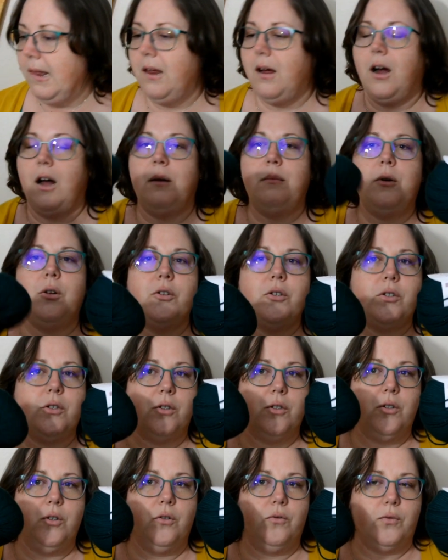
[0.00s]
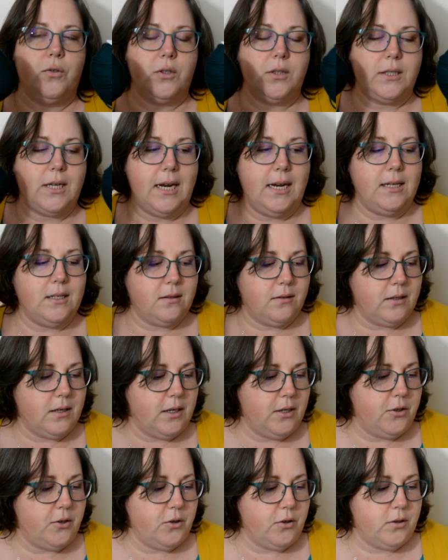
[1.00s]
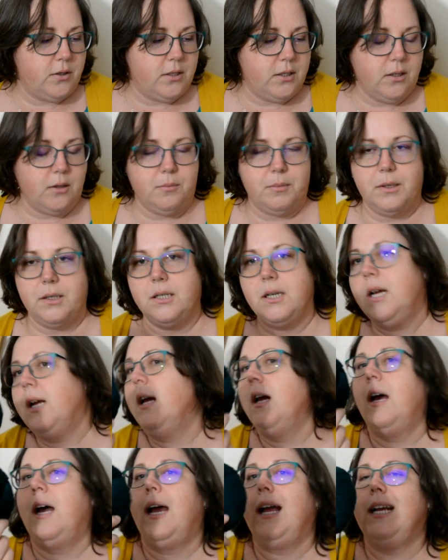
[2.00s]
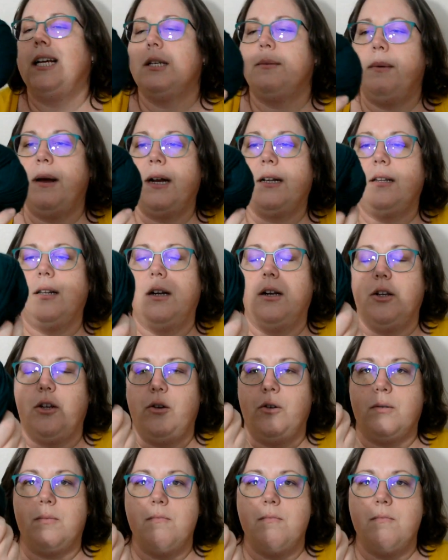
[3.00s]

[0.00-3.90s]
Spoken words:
almost two full skeins of the hunter still, but I expect that I'll use